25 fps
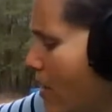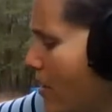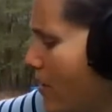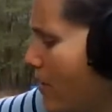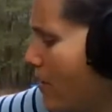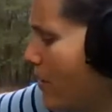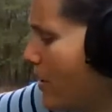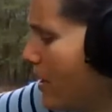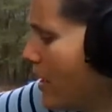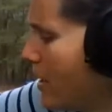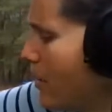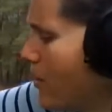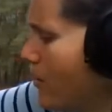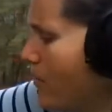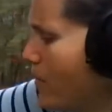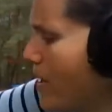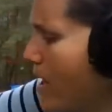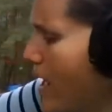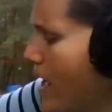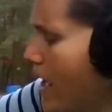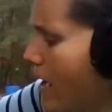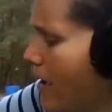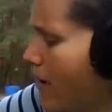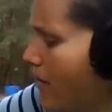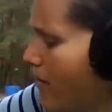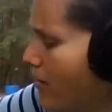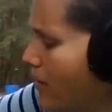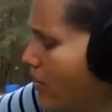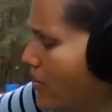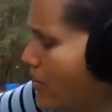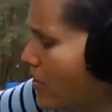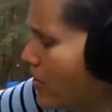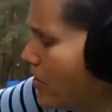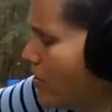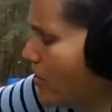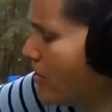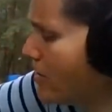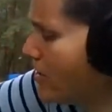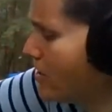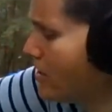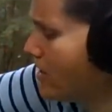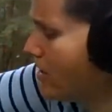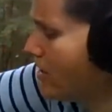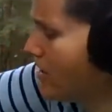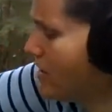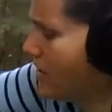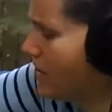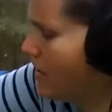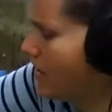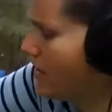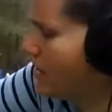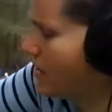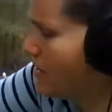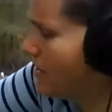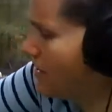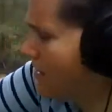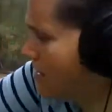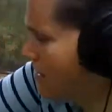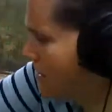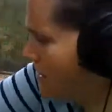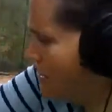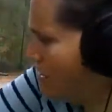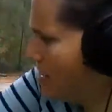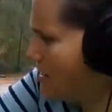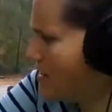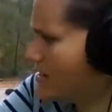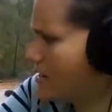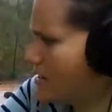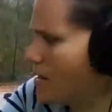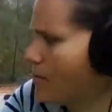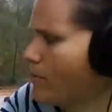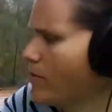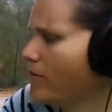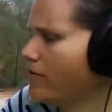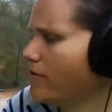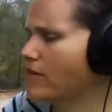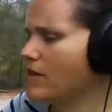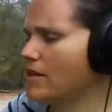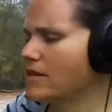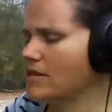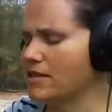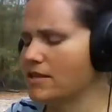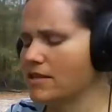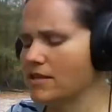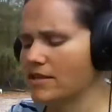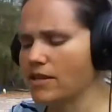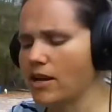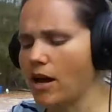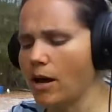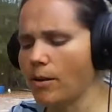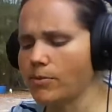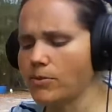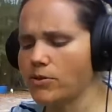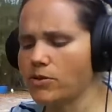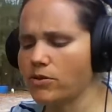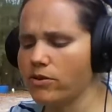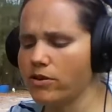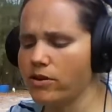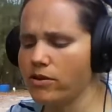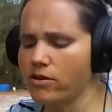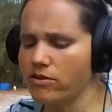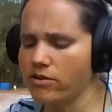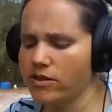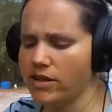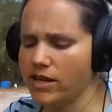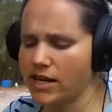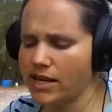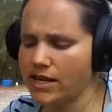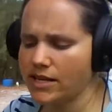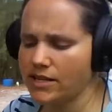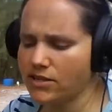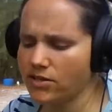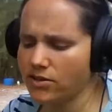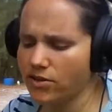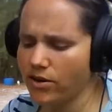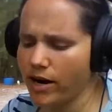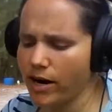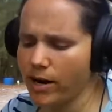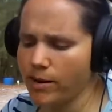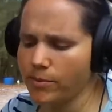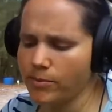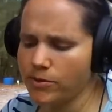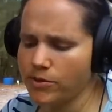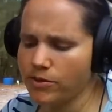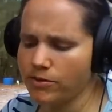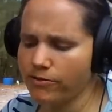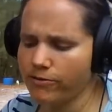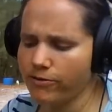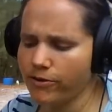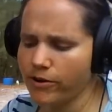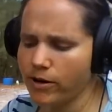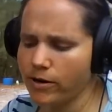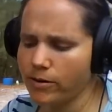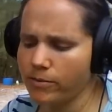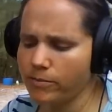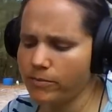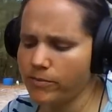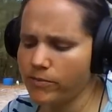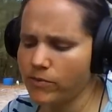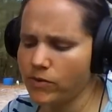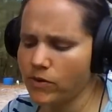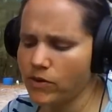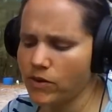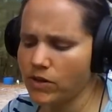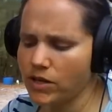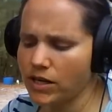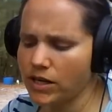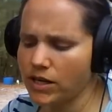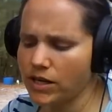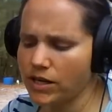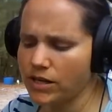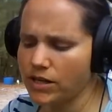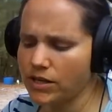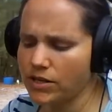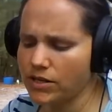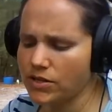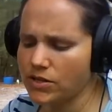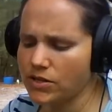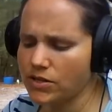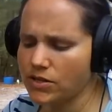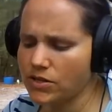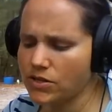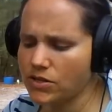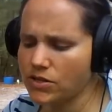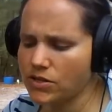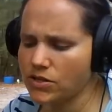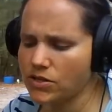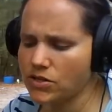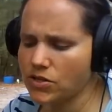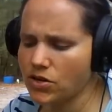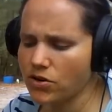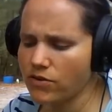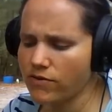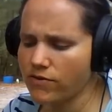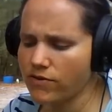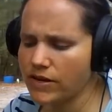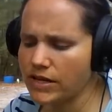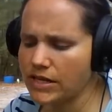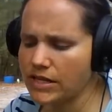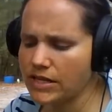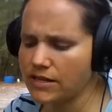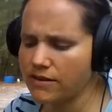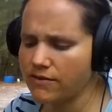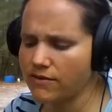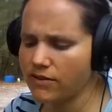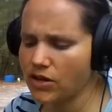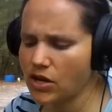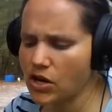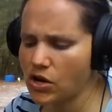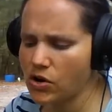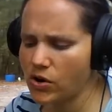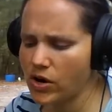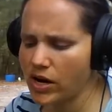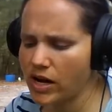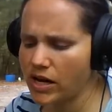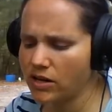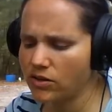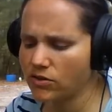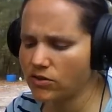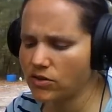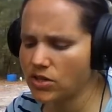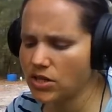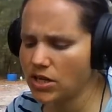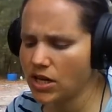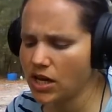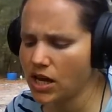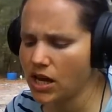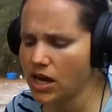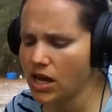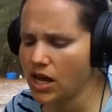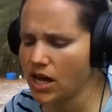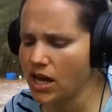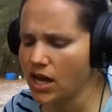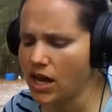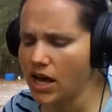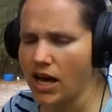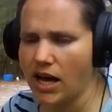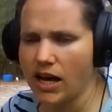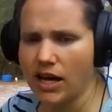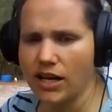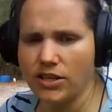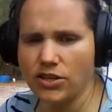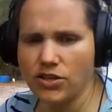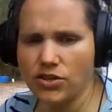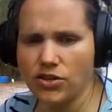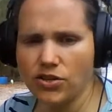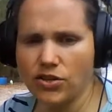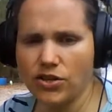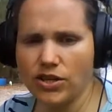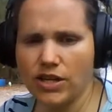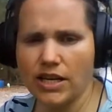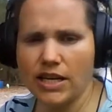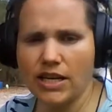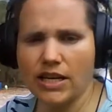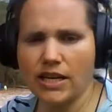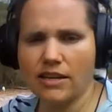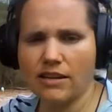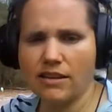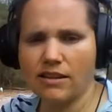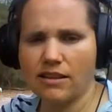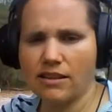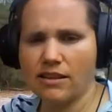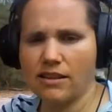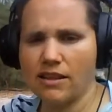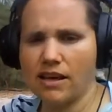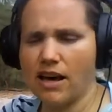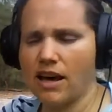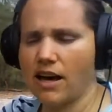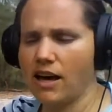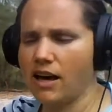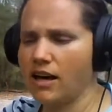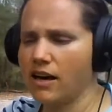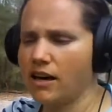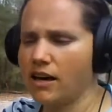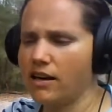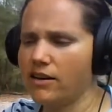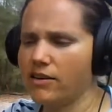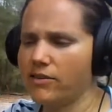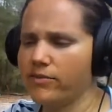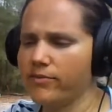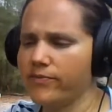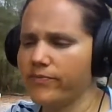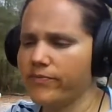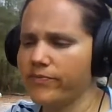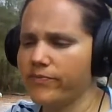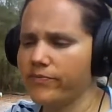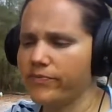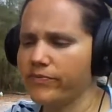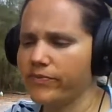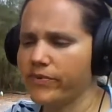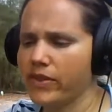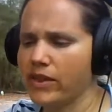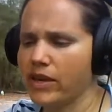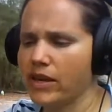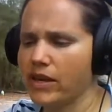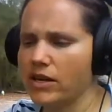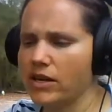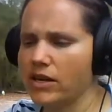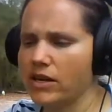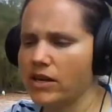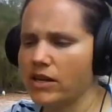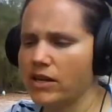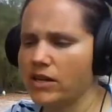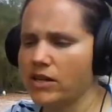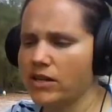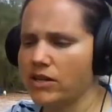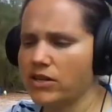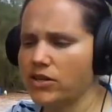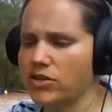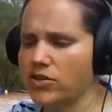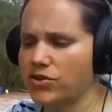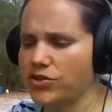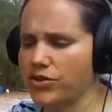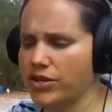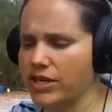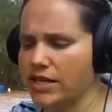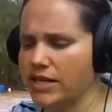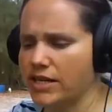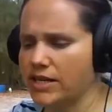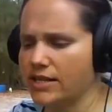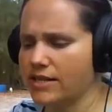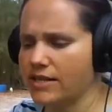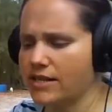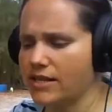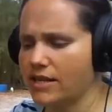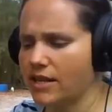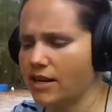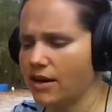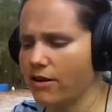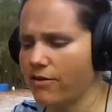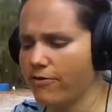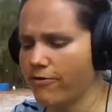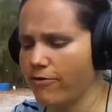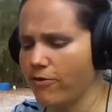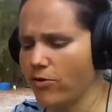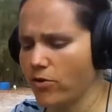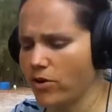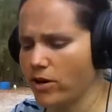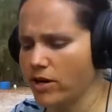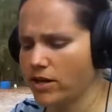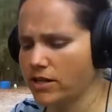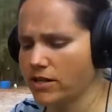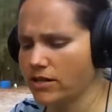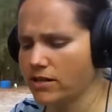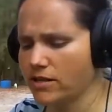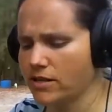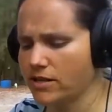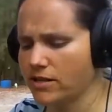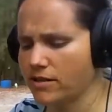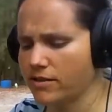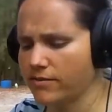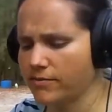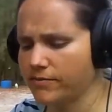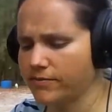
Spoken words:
But here we have a dirt. Some of this is topsoil that I scraped from the surface of the ground underneath the trees in a forest.